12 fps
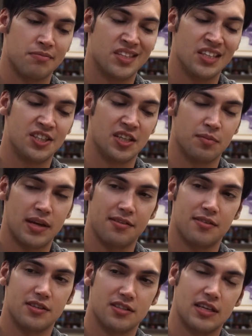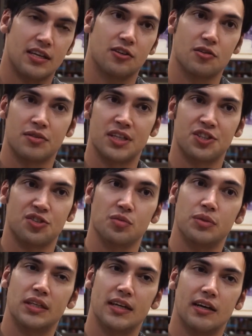teaching methods and conventional
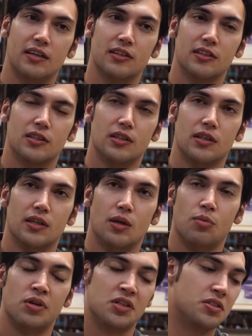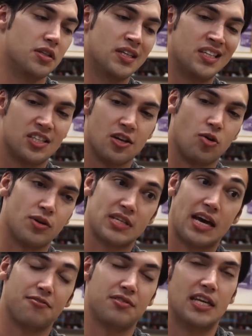media, which is always
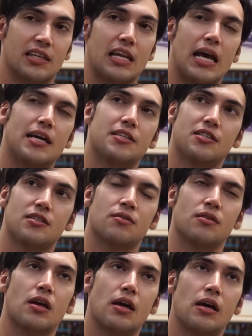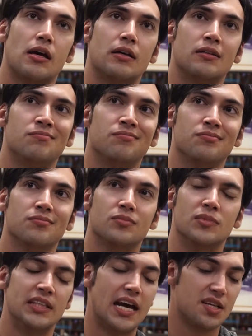after class.
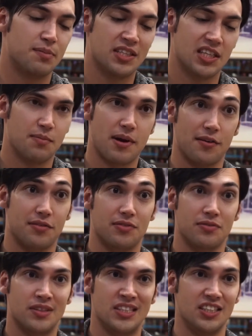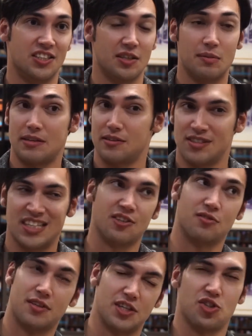Yeah, it's basically about teaching methods and
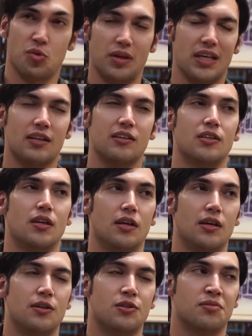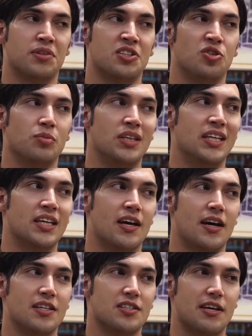conventional media. Conventional
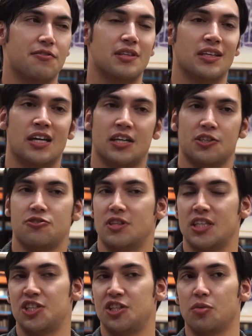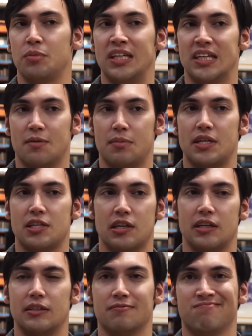media is everything like traditional media,
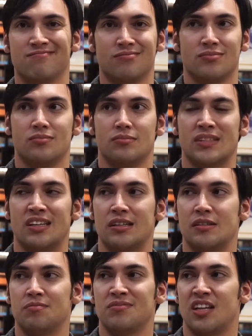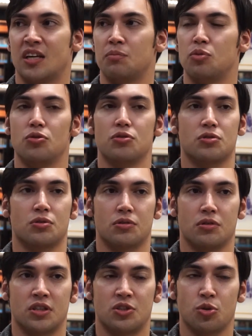basically, like books
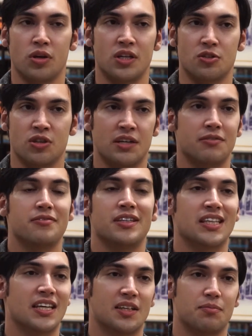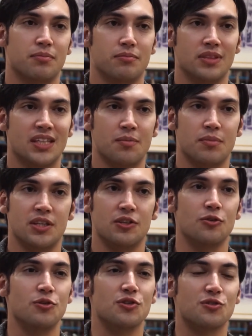or toys or everything that can be
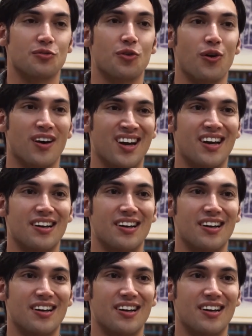used for,